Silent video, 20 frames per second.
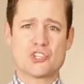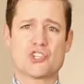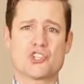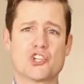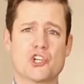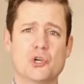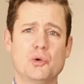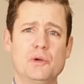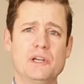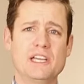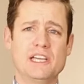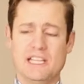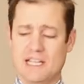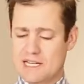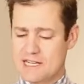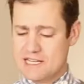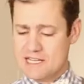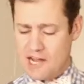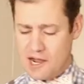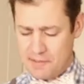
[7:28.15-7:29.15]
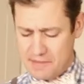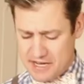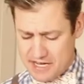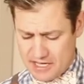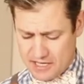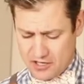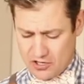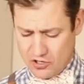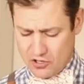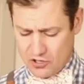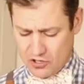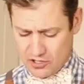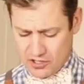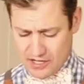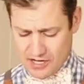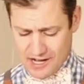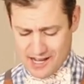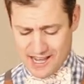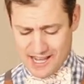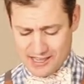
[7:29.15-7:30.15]
Chewy and yummy. Oh,
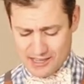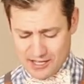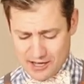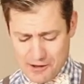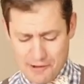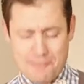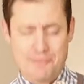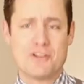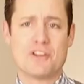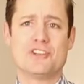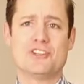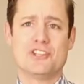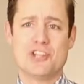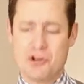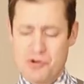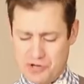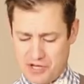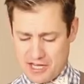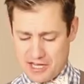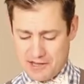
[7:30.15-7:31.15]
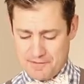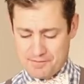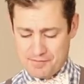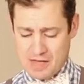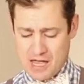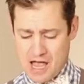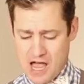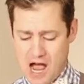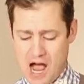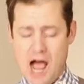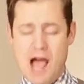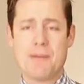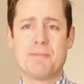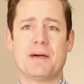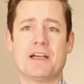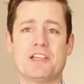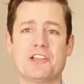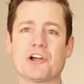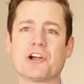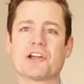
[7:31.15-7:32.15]
I love gnocchi. I
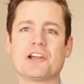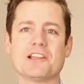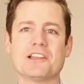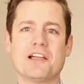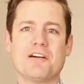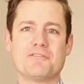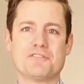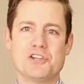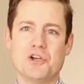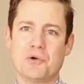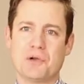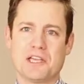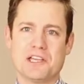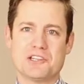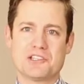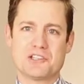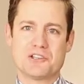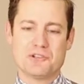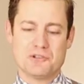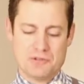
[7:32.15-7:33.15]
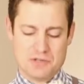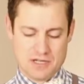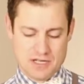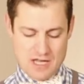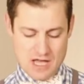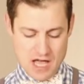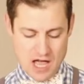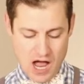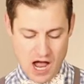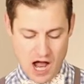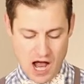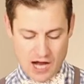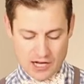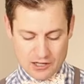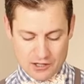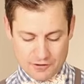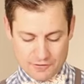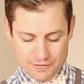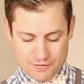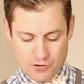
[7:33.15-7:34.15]
bet you're gonna love gnocchi too. I
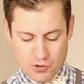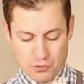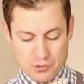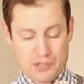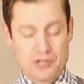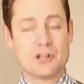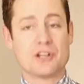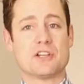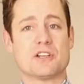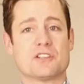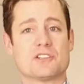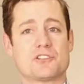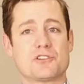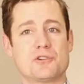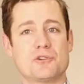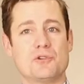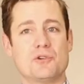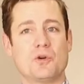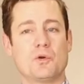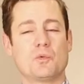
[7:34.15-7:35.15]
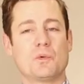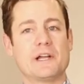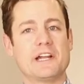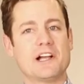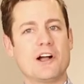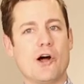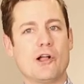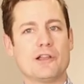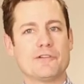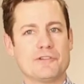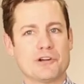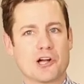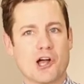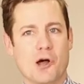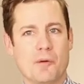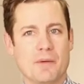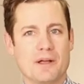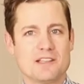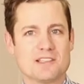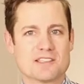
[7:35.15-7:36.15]
look forward to reading all of your
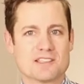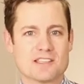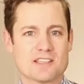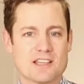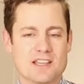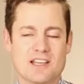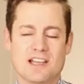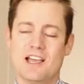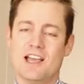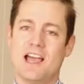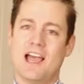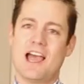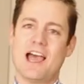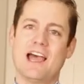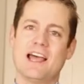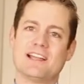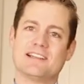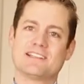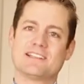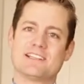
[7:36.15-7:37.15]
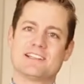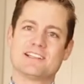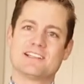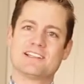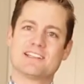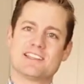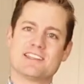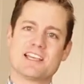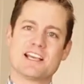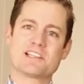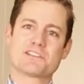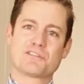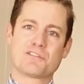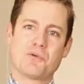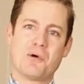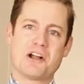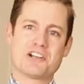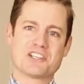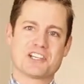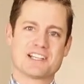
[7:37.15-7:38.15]
comments and thanks for
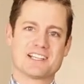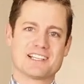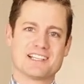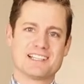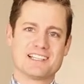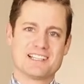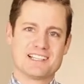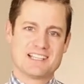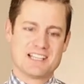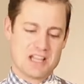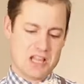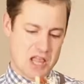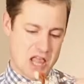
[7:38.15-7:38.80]
watching.